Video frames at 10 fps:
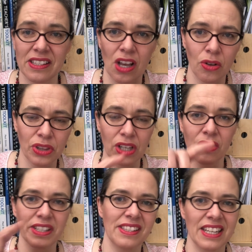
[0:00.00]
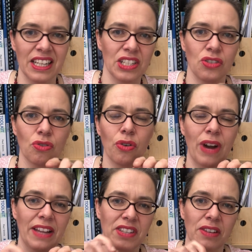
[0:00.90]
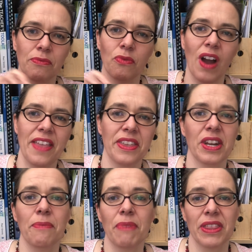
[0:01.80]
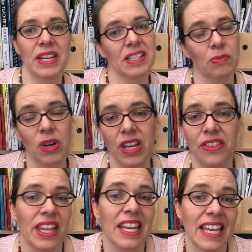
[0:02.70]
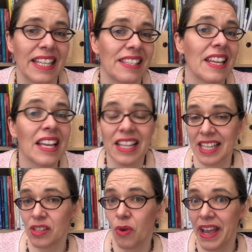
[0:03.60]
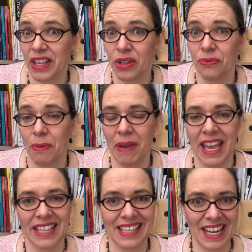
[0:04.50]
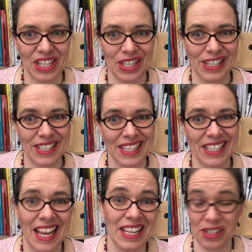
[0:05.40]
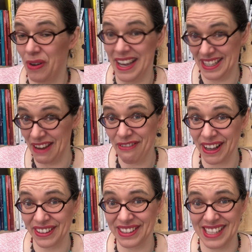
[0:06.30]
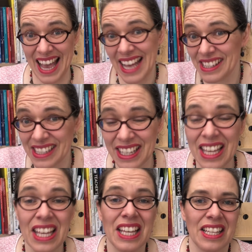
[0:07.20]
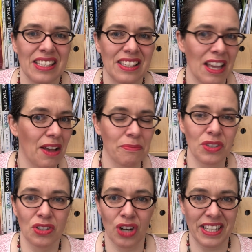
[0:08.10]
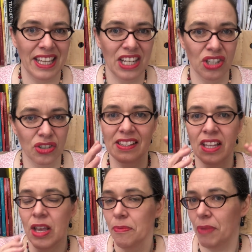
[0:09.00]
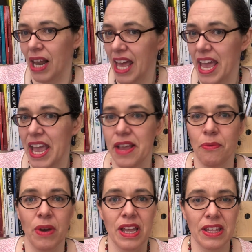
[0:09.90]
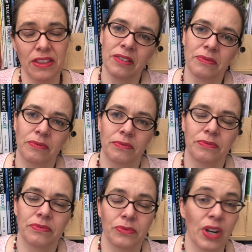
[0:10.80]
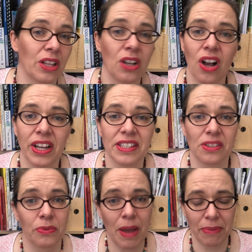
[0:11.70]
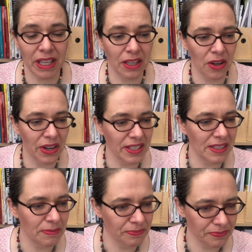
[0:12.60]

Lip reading: hold the coin still and draw around it and write the number that it's worth in it. That's quite good for paying attention to detail. It's quite a difficult task. Some try to get children to play with real coins or replica coins.